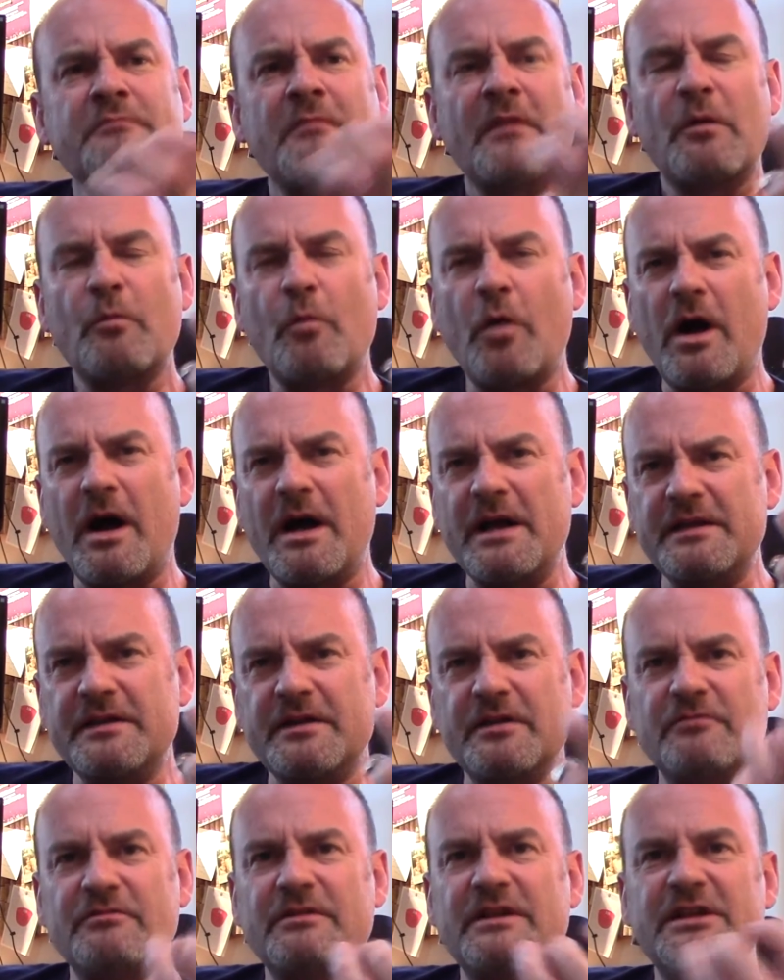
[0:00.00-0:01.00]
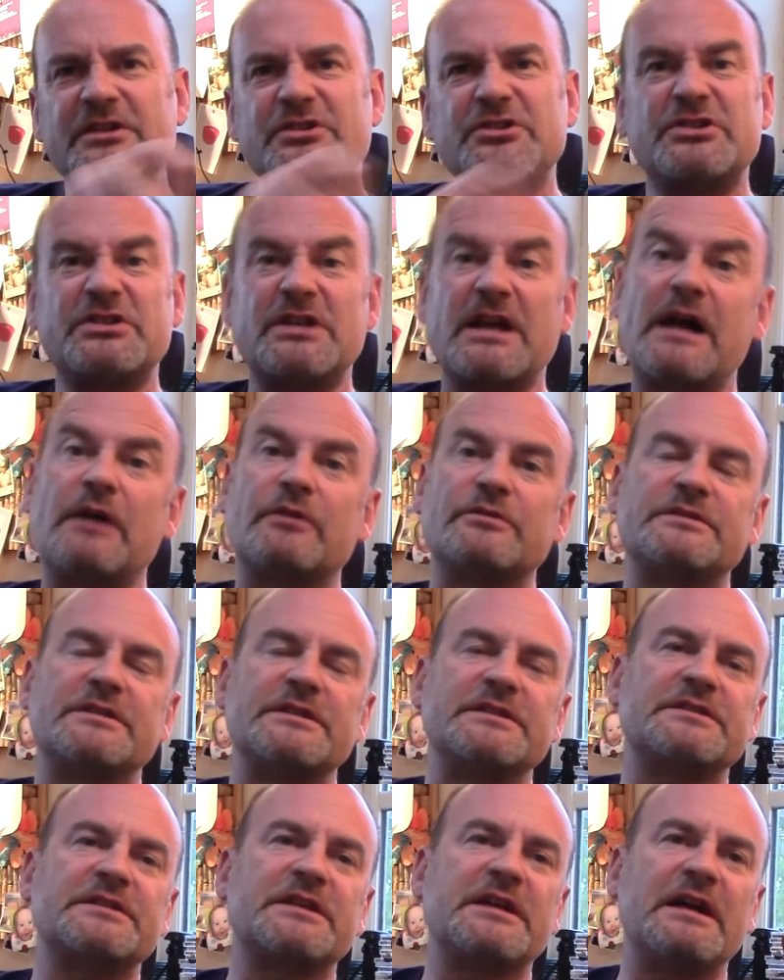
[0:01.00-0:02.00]
wine that really shouts
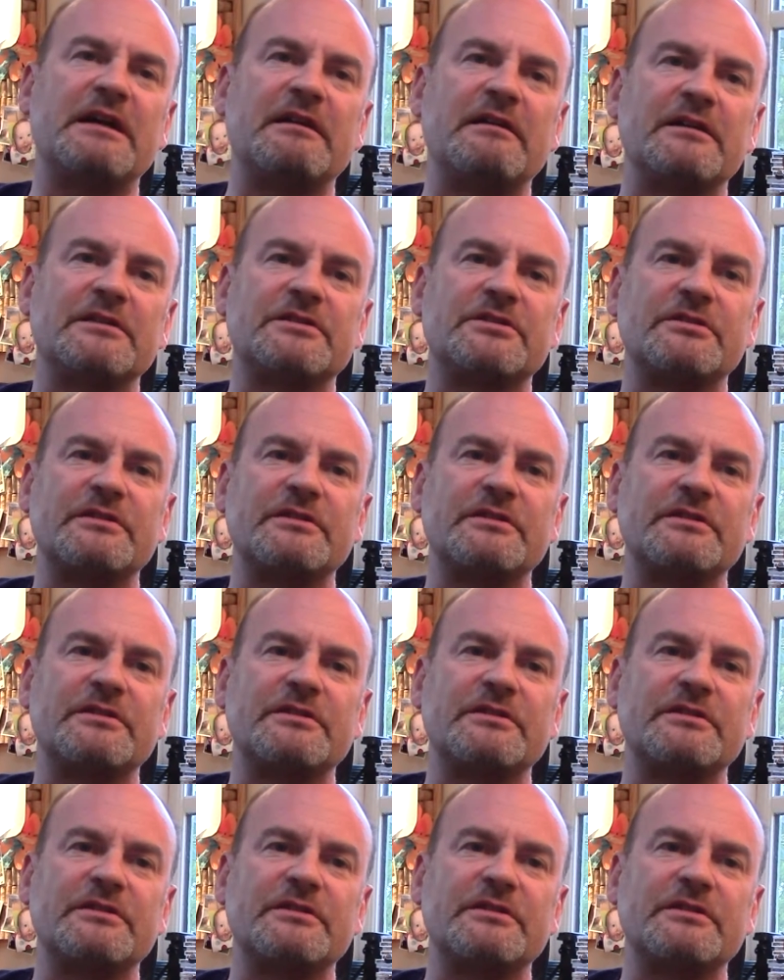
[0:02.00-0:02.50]
its character.